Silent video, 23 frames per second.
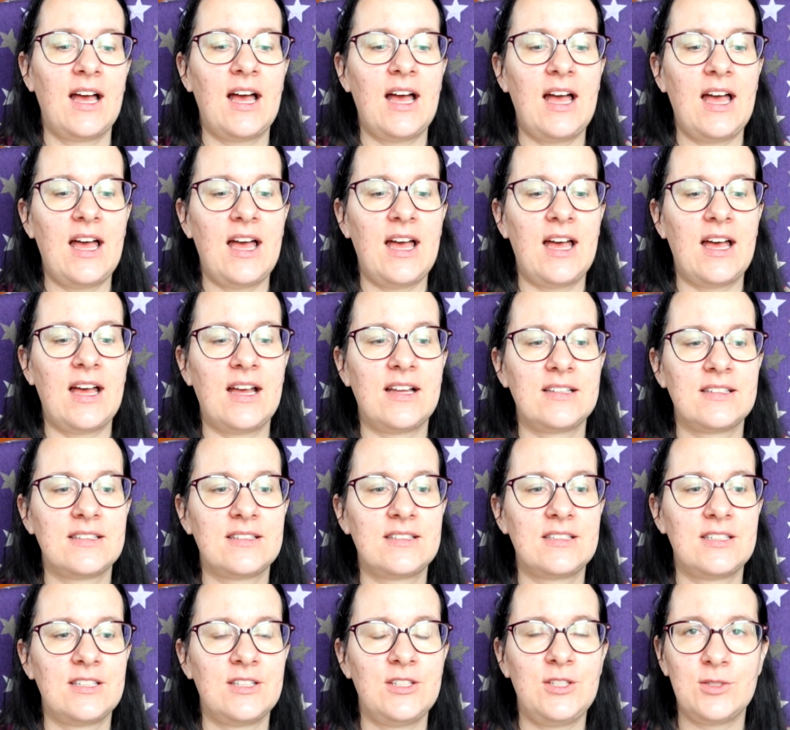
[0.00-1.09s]

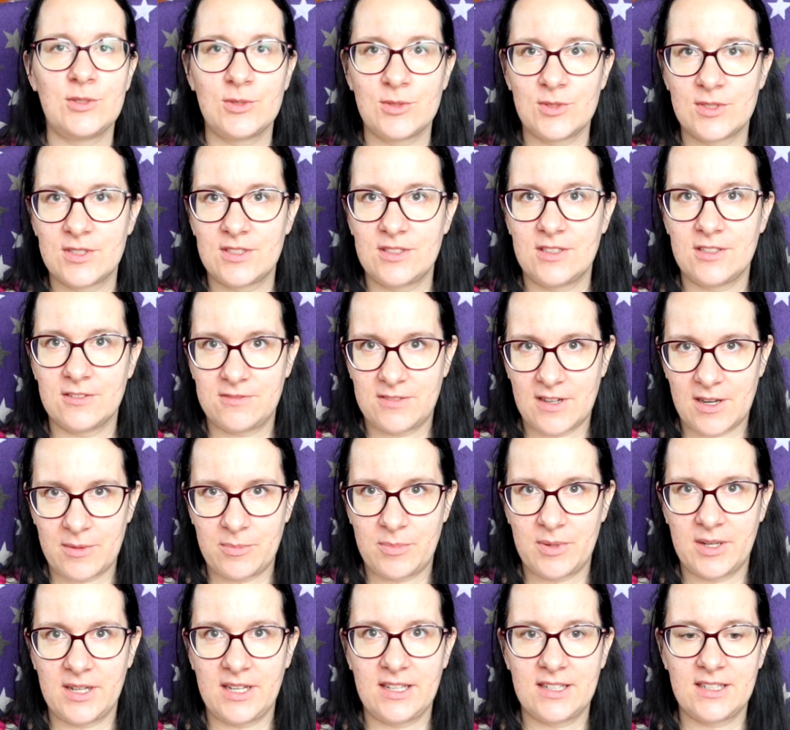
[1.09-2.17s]
and used the
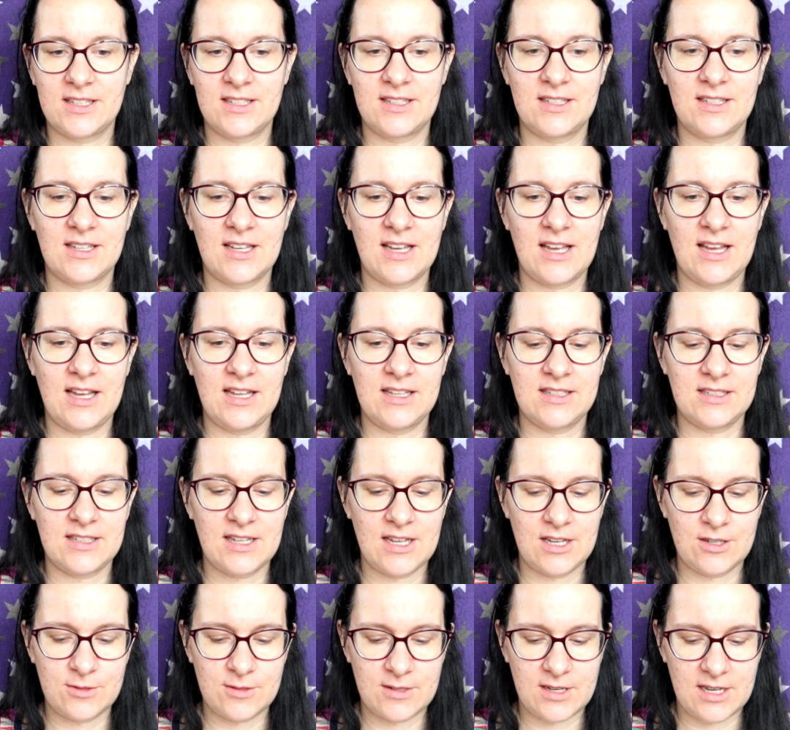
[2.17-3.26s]
fabric. And
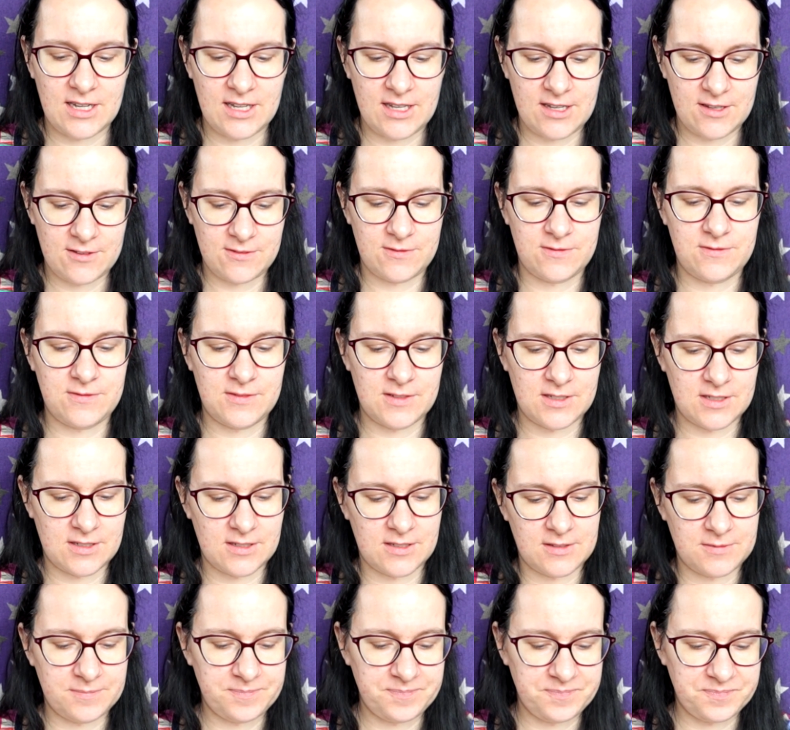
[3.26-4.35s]
now I have
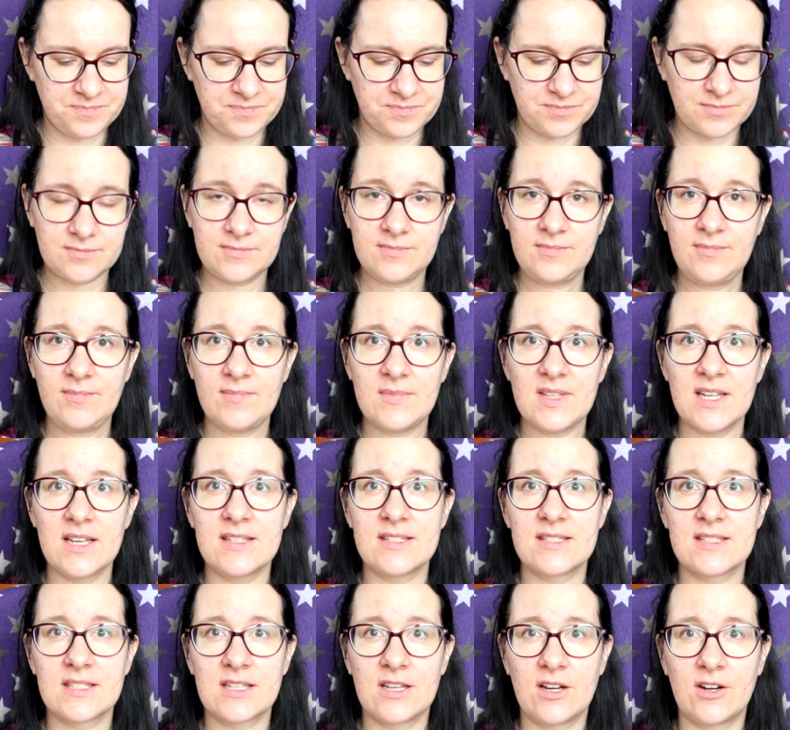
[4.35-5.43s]
a
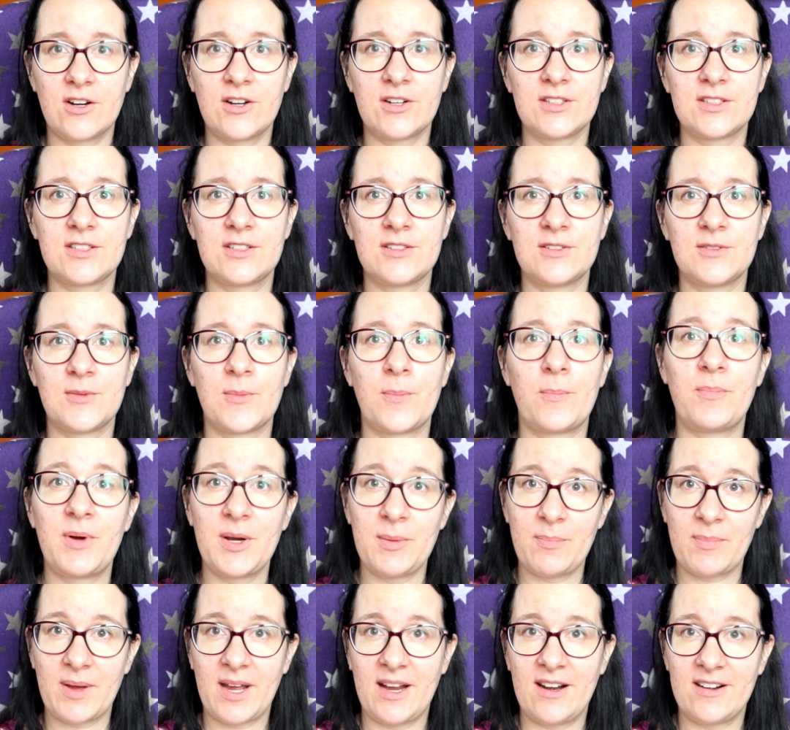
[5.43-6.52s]
skirt
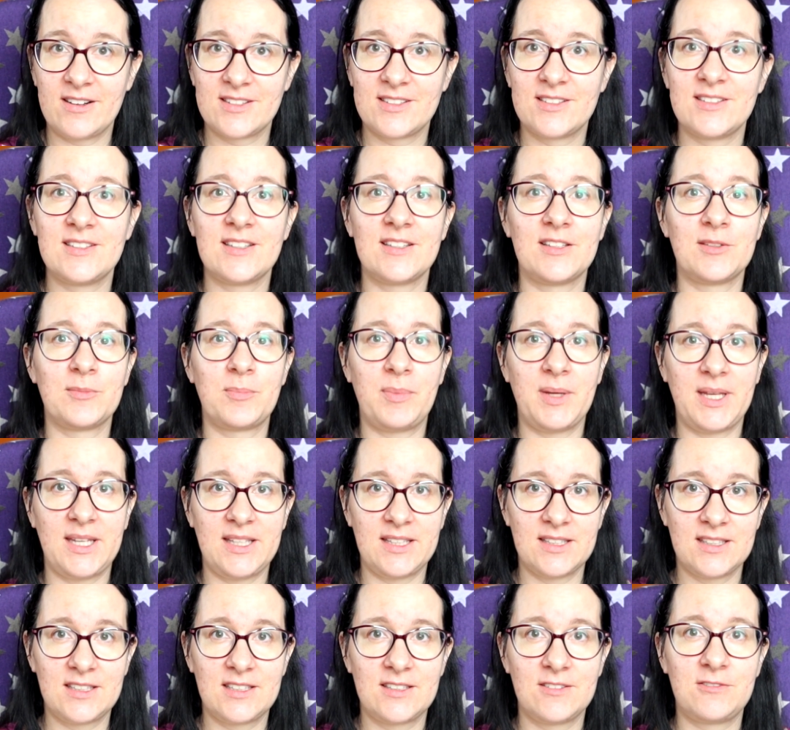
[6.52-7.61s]
prepared and
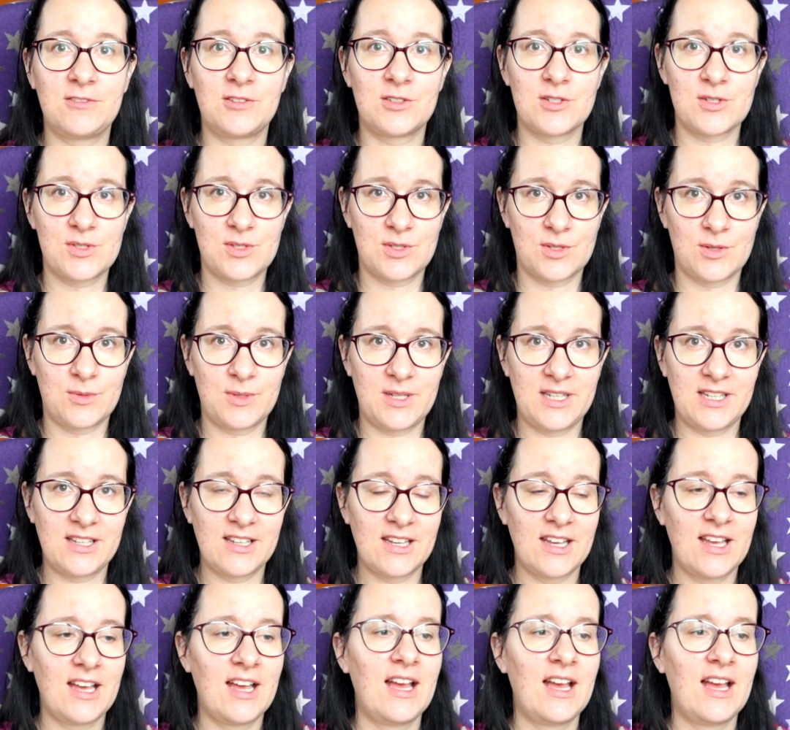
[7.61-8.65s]
pinned for sewing.